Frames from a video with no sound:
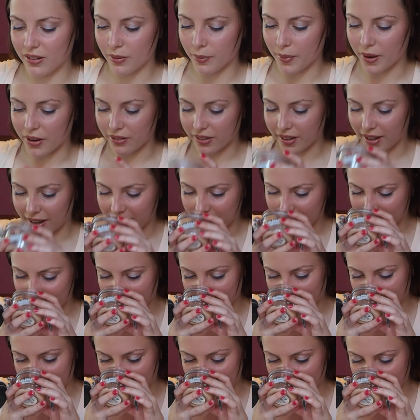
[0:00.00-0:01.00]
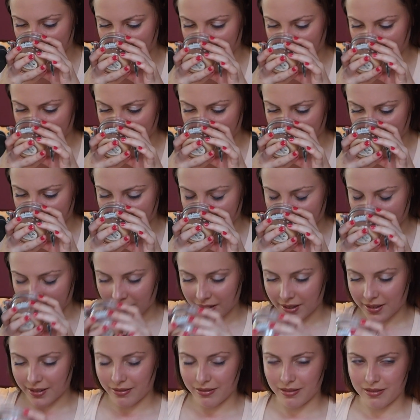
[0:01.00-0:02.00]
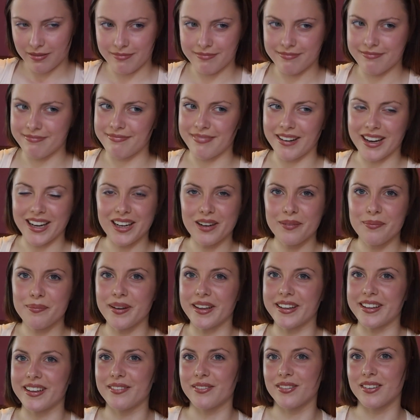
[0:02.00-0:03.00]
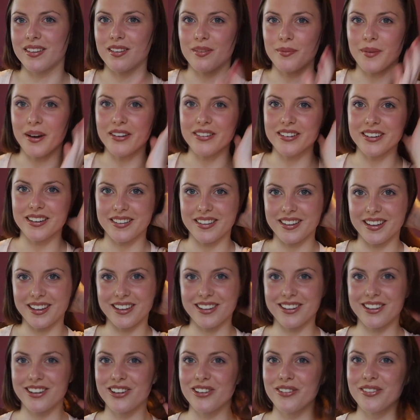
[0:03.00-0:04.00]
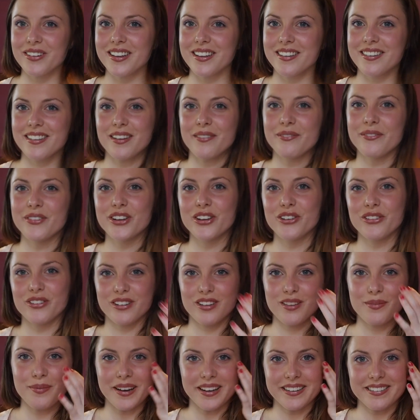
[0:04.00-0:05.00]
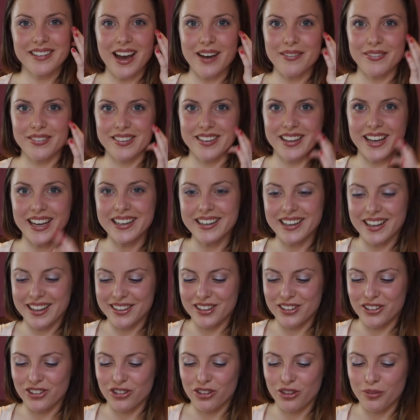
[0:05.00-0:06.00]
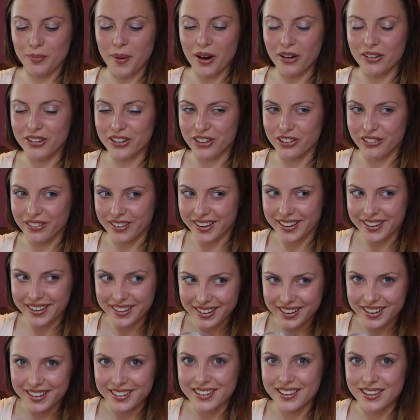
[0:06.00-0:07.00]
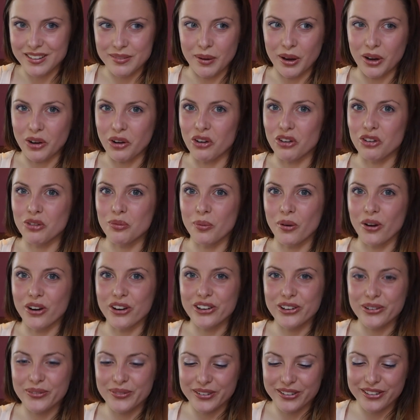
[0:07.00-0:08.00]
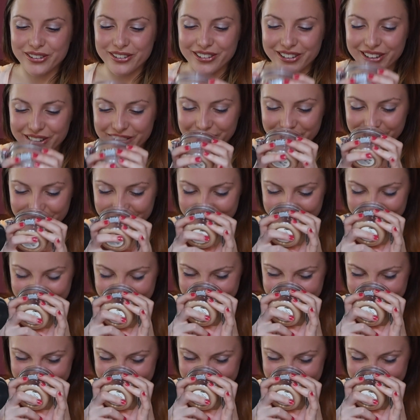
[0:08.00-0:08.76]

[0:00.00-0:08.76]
smells like. I can barely even smell anything. You know when there's something you expect to have a scent and then you smell it and you're like, is my nose broken? What's going on?